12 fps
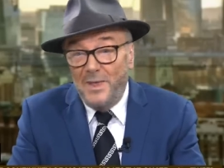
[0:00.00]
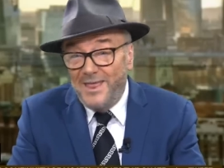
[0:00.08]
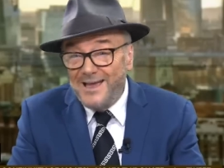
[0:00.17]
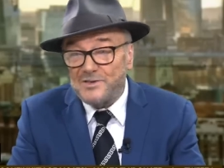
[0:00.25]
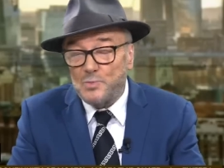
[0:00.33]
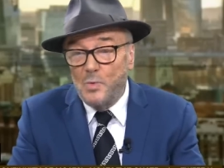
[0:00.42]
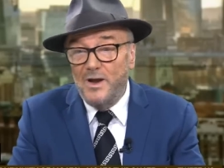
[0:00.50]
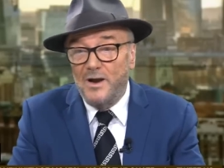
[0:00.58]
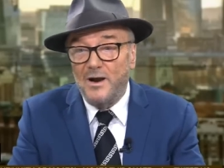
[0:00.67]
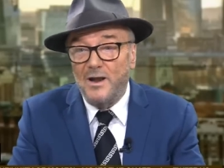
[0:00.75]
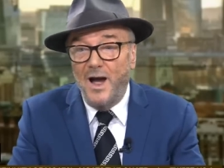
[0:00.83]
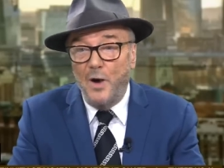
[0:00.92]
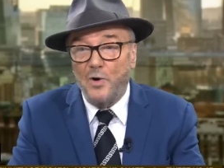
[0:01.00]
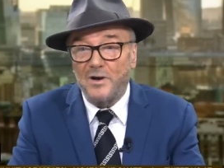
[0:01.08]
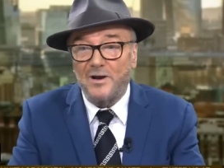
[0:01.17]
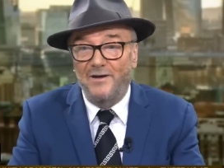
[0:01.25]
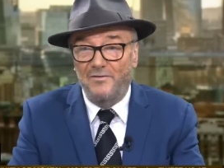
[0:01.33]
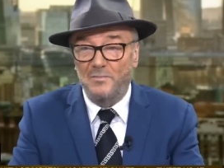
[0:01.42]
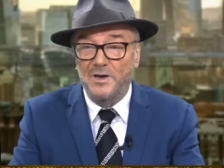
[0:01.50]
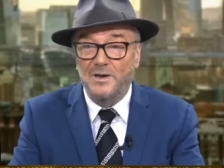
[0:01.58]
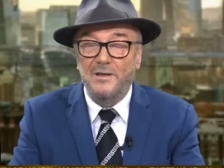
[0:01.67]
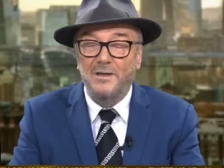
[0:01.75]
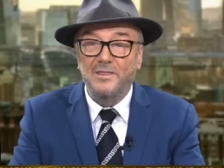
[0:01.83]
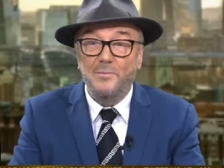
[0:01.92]
But that's where our
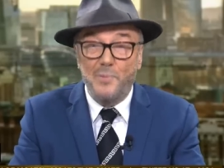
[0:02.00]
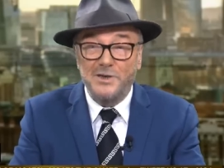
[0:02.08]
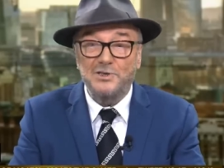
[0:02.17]
government, the